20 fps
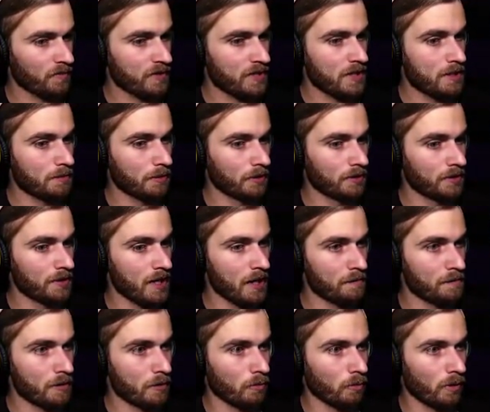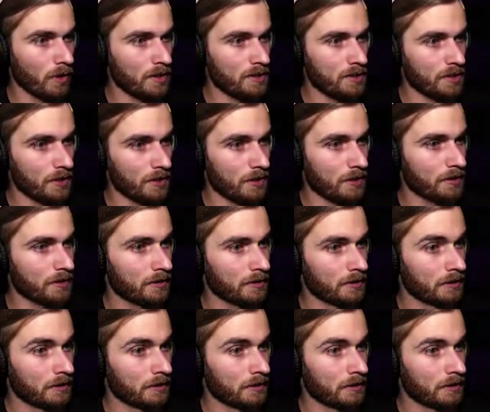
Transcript: He will never want her.